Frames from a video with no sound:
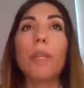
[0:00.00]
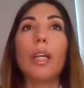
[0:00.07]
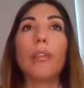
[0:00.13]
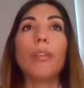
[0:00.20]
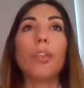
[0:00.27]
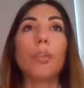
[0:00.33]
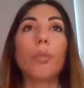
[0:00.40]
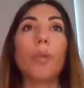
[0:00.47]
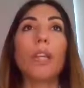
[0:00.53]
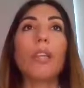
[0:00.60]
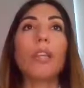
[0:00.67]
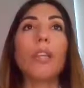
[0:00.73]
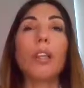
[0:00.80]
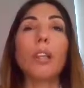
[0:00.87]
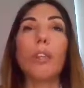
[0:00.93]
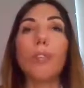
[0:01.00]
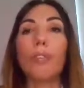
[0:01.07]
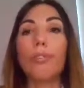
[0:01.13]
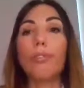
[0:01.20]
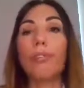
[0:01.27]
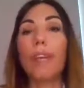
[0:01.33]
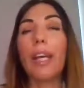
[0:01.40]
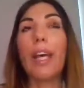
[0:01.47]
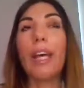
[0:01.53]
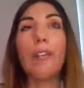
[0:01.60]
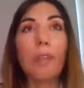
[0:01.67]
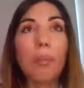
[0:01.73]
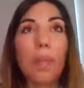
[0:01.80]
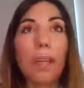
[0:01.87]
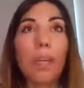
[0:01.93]
if she wears a lot of
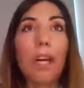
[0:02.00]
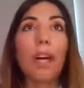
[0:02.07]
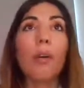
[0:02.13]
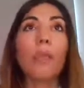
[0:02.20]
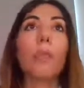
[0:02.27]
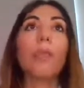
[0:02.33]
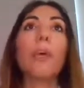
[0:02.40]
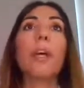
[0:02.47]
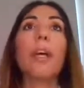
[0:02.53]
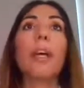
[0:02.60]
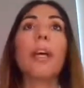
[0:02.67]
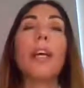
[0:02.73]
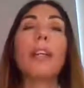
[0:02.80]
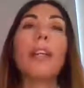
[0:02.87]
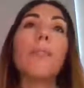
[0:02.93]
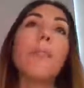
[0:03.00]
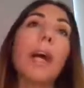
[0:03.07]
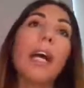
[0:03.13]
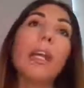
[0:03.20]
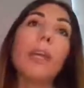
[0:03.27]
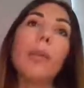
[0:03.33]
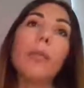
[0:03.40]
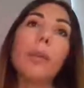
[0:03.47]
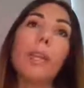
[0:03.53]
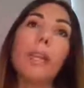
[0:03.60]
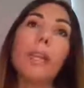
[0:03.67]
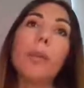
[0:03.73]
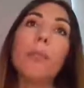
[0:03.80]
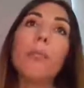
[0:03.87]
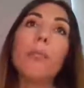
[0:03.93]
heavy makeup, the
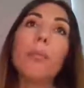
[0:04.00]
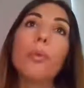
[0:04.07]
microblading